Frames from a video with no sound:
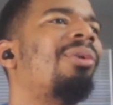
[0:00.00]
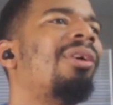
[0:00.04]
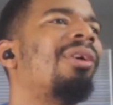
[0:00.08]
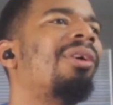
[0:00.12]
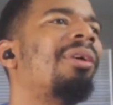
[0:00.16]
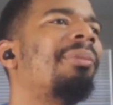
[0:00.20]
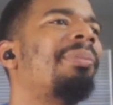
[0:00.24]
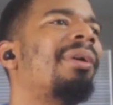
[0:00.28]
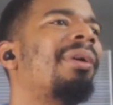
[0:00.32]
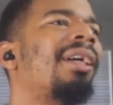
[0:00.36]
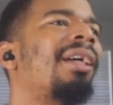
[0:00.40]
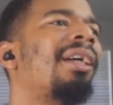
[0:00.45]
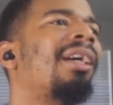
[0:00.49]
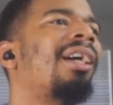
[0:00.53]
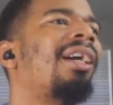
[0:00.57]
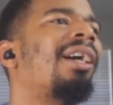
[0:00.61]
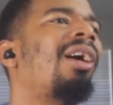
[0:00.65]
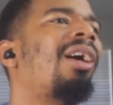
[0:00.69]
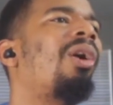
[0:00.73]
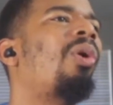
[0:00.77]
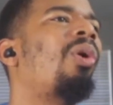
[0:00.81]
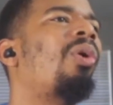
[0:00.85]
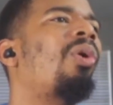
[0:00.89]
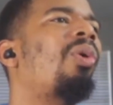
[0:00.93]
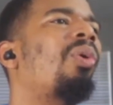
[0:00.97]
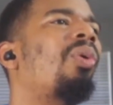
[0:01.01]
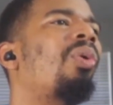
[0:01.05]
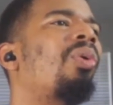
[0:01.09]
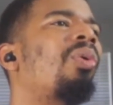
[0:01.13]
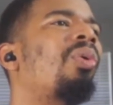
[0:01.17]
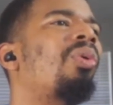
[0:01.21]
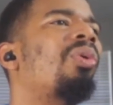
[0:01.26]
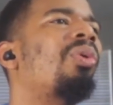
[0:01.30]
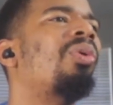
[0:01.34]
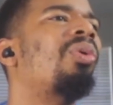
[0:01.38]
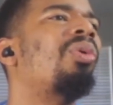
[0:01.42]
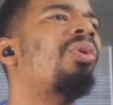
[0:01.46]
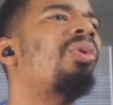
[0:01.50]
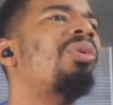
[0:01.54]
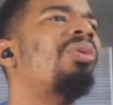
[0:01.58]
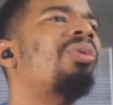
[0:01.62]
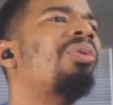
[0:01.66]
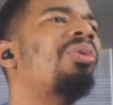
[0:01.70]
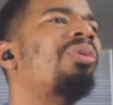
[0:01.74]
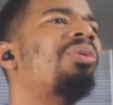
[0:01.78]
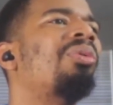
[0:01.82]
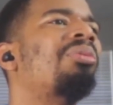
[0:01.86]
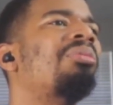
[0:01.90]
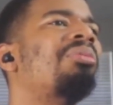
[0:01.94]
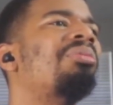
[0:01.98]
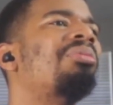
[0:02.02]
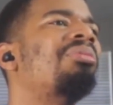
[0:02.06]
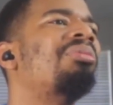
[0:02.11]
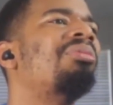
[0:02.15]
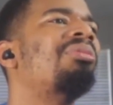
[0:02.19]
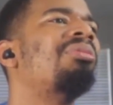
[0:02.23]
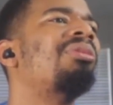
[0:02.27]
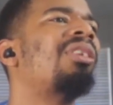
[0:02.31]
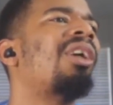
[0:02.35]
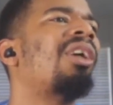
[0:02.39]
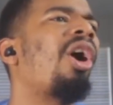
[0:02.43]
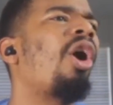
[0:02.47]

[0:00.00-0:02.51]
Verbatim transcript: oh, pass lead. Oh. Caught by Ikevalu.